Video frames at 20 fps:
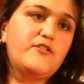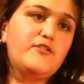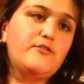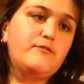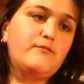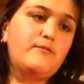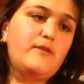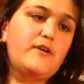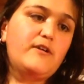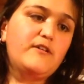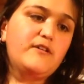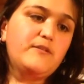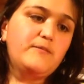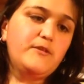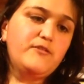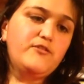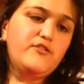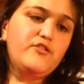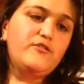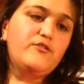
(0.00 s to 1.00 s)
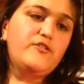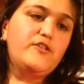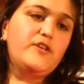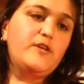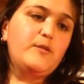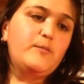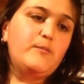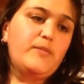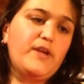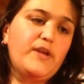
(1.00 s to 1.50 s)
to welcome you to
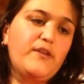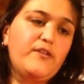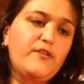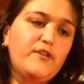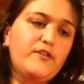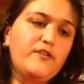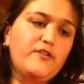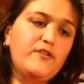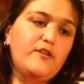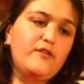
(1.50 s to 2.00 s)
the basics